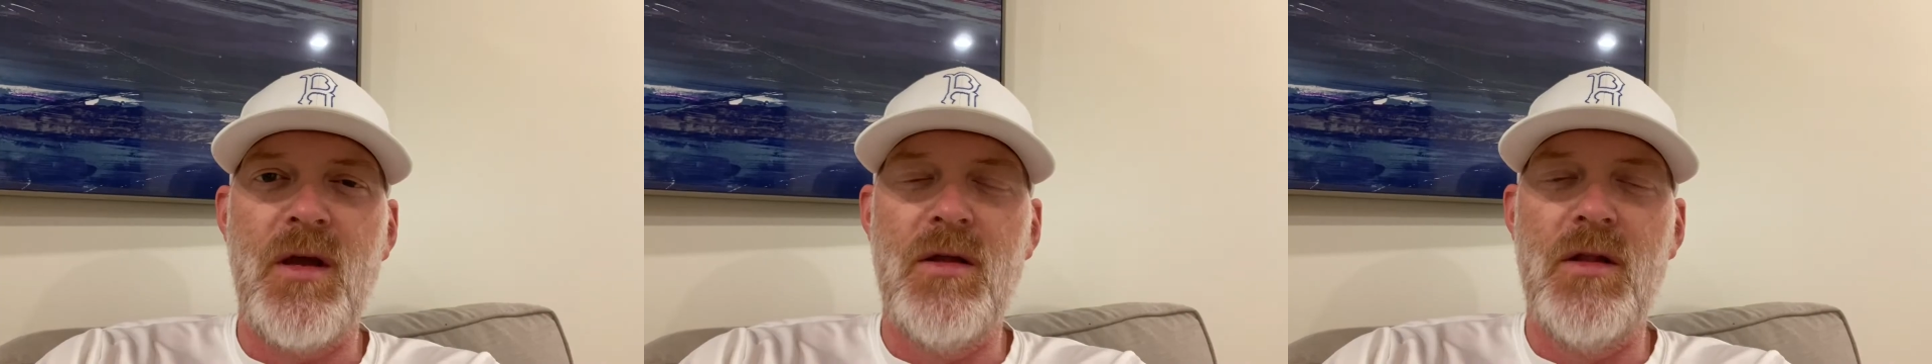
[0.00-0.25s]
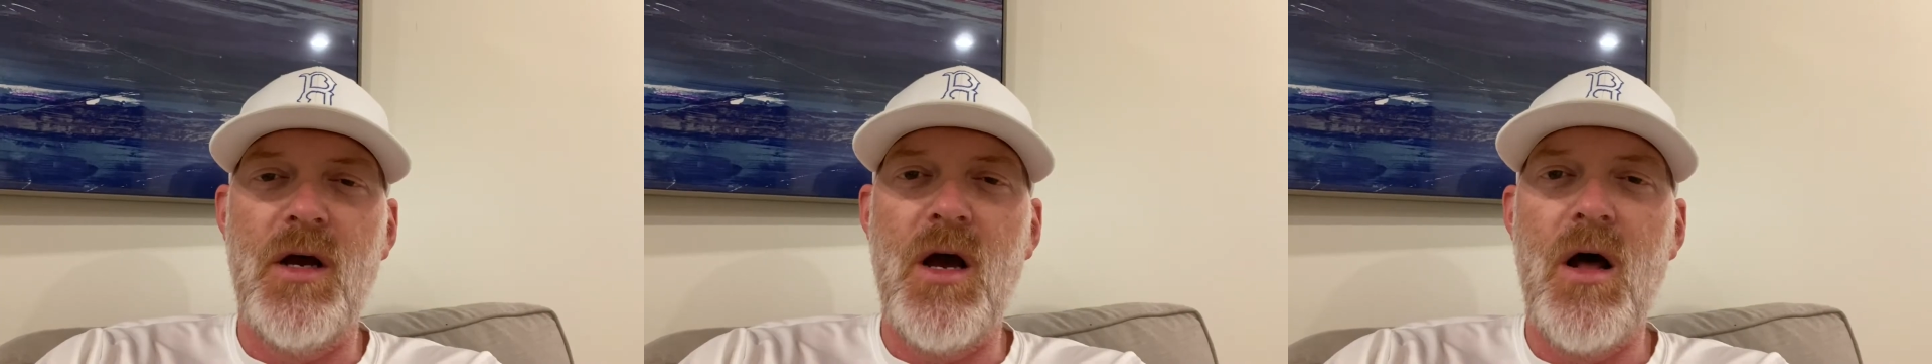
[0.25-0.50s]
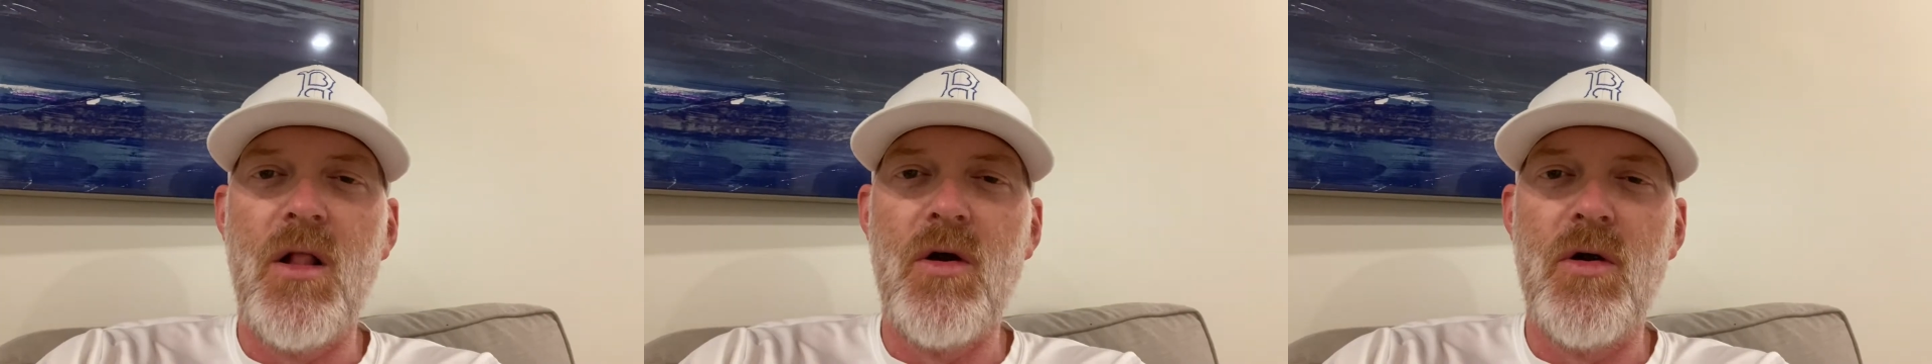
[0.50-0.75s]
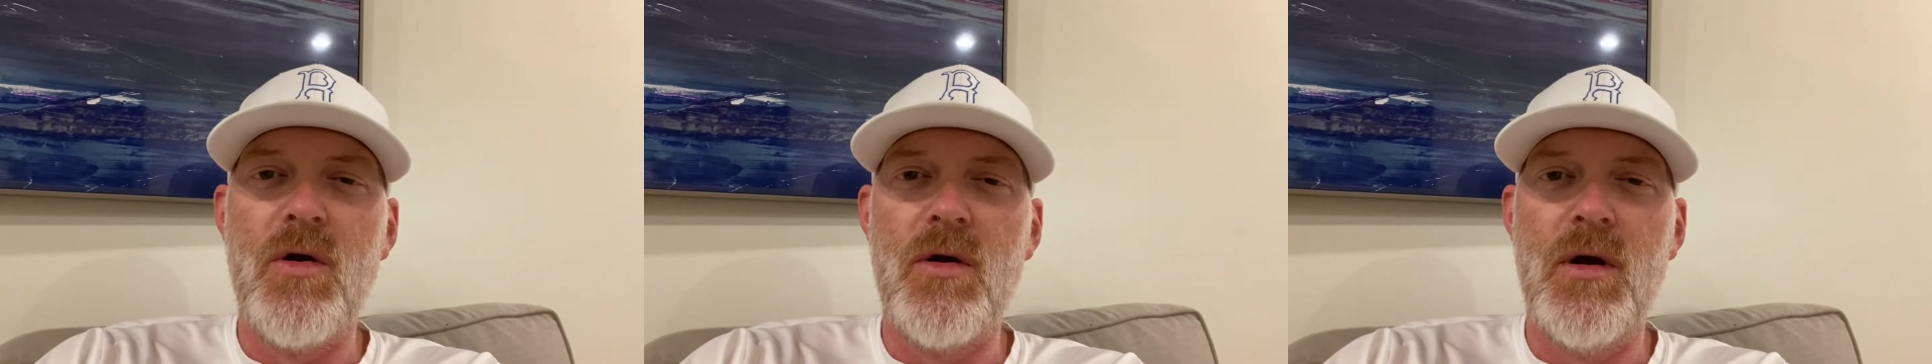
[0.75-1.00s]
The
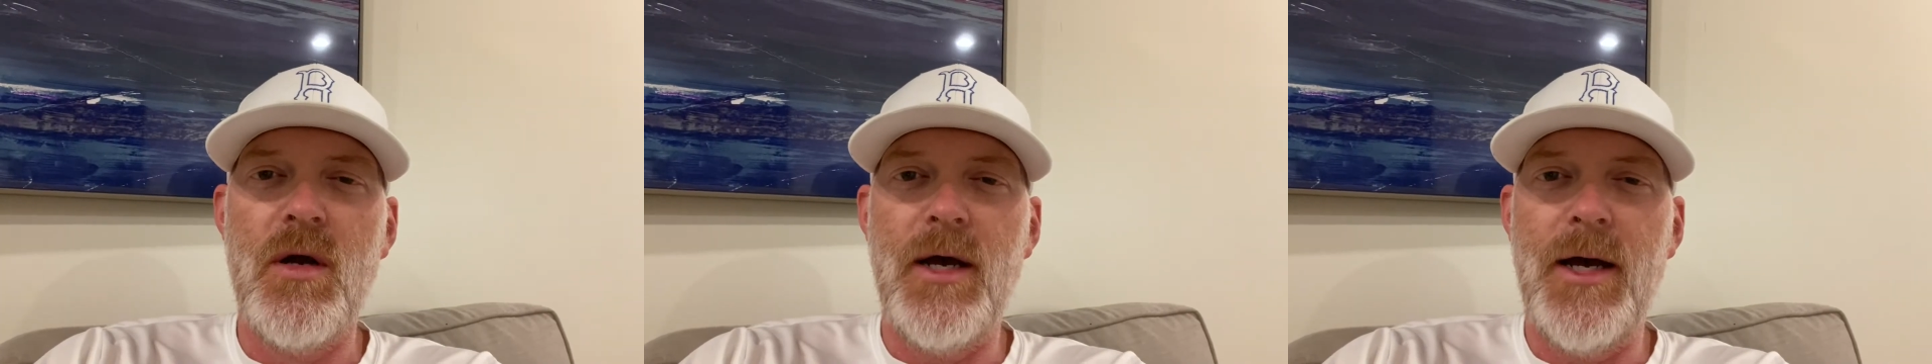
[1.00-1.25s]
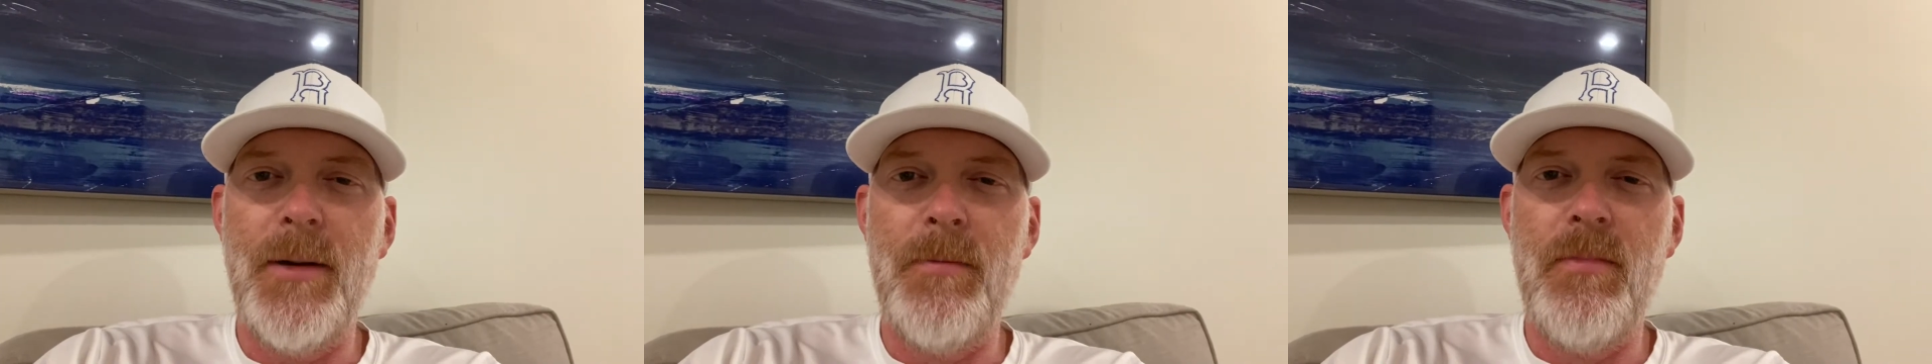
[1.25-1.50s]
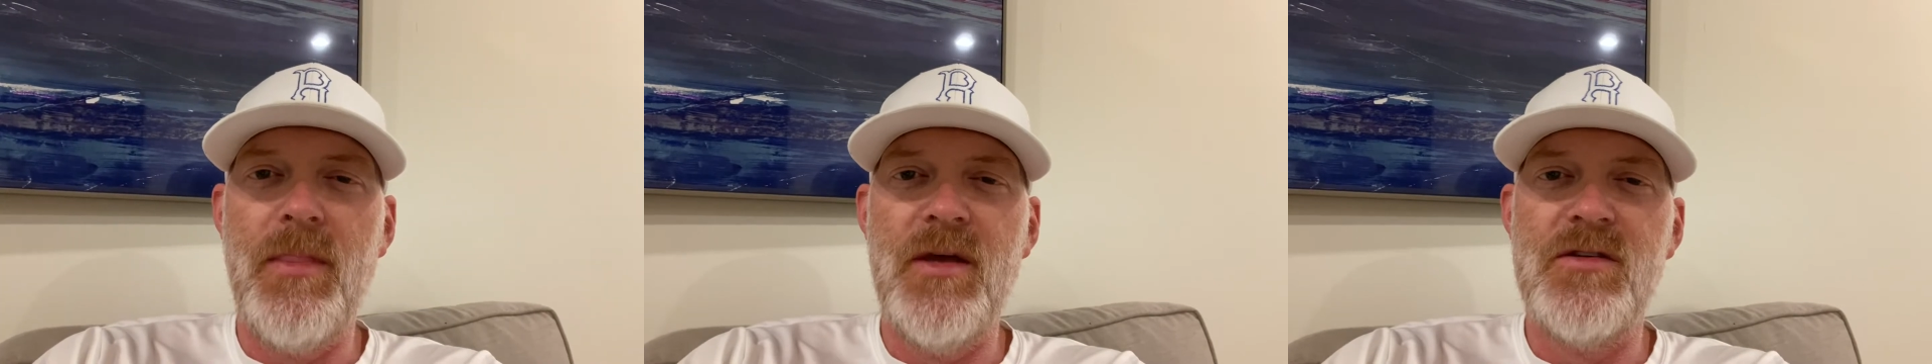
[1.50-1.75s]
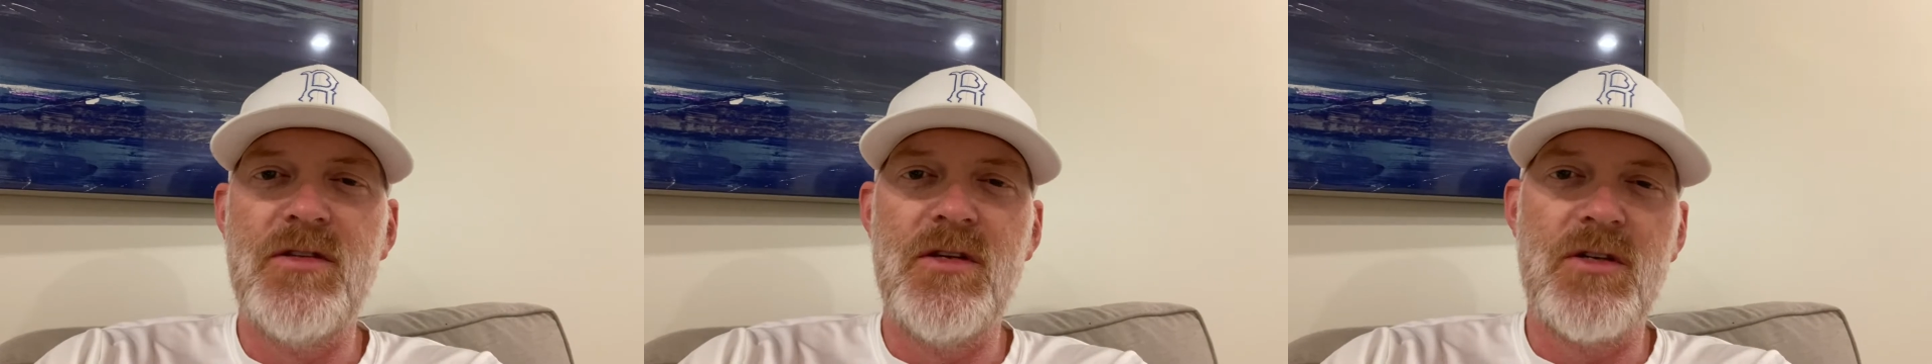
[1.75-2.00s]
color
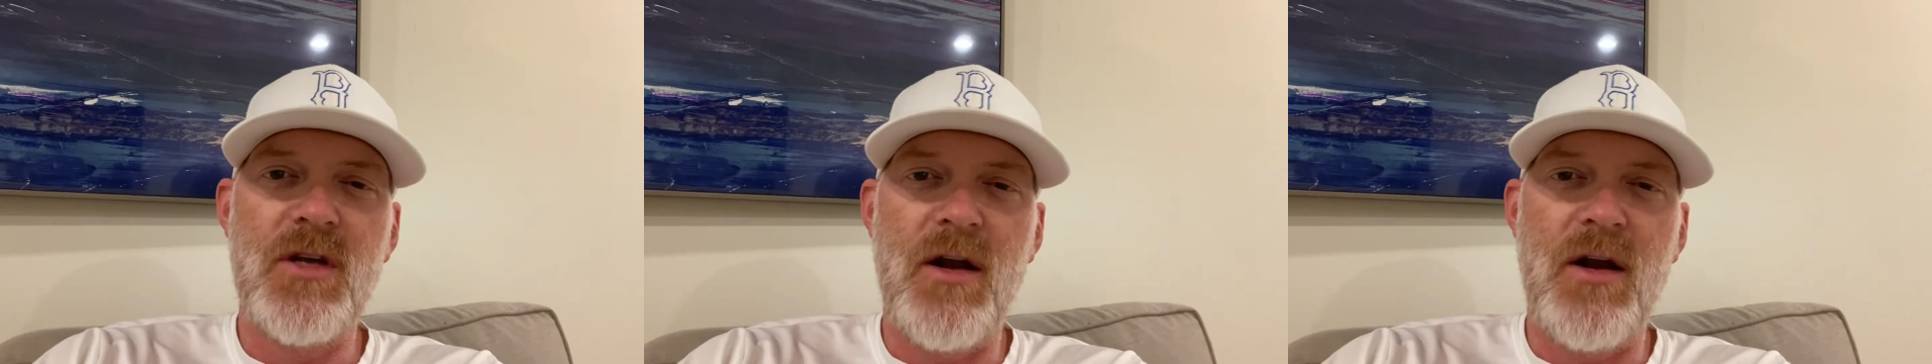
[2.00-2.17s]
is this